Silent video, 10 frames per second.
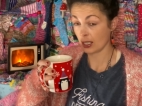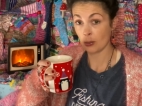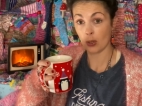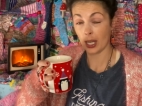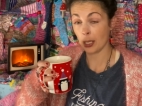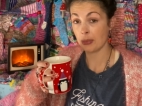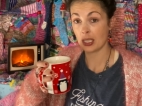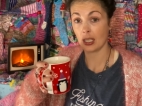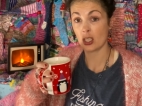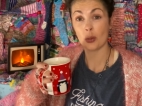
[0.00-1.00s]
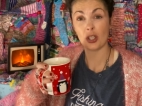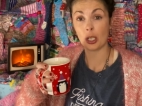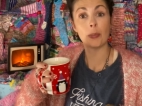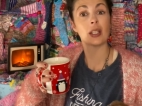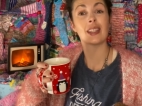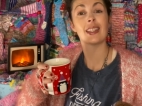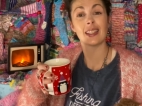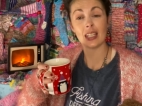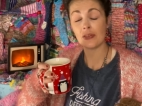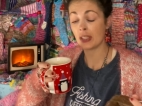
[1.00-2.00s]
what happens here, squishing. But this
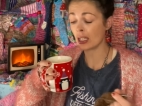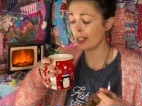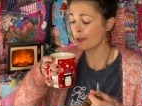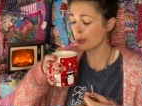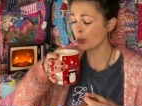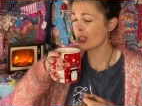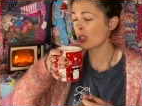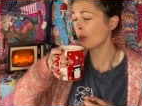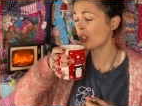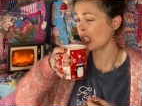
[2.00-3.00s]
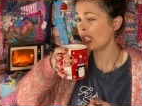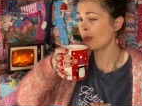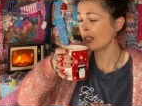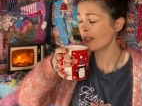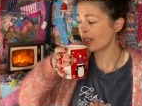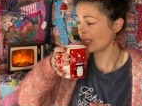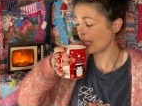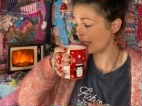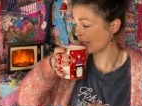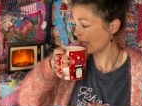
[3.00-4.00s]
evening I have brought the squish to you under the
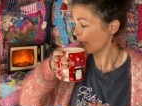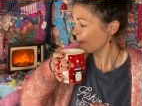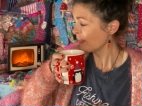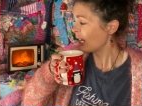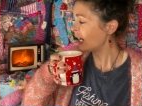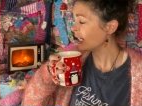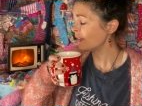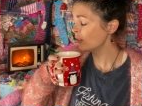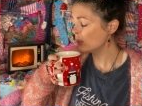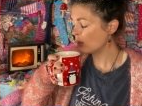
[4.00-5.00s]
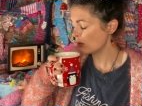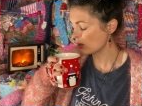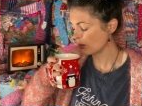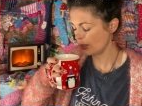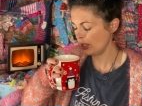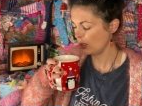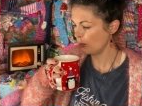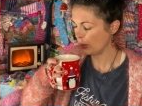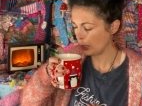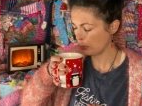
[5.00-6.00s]
stairs. I have not got a new
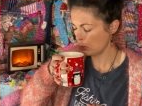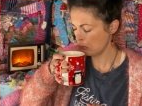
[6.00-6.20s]
whip.